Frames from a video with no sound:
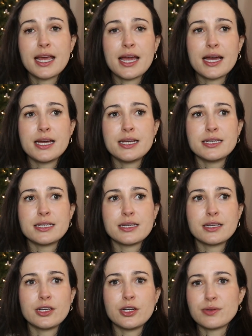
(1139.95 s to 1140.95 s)
and,
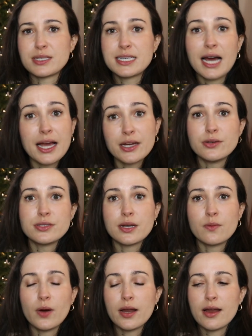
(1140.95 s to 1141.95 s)
you know, styles
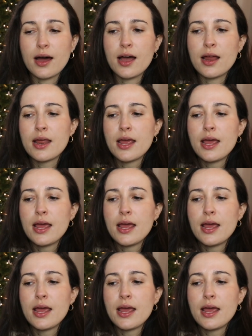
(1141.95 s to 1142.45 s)
and whatnot.